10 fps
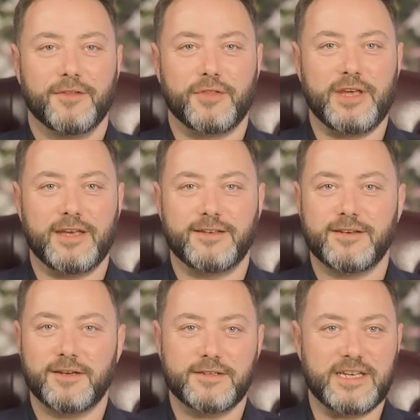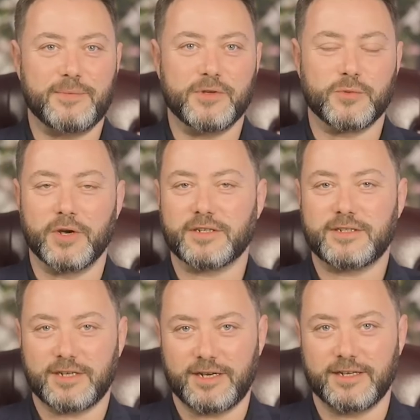The entire team has worked
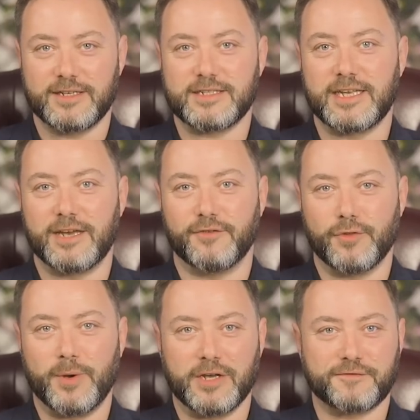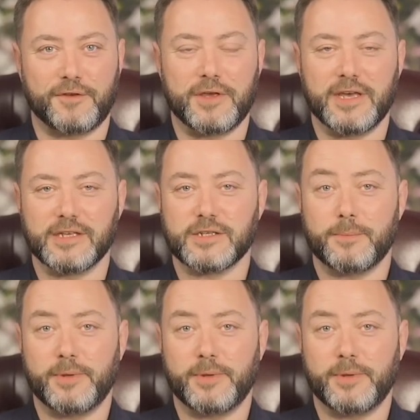tirelessly over the past few years,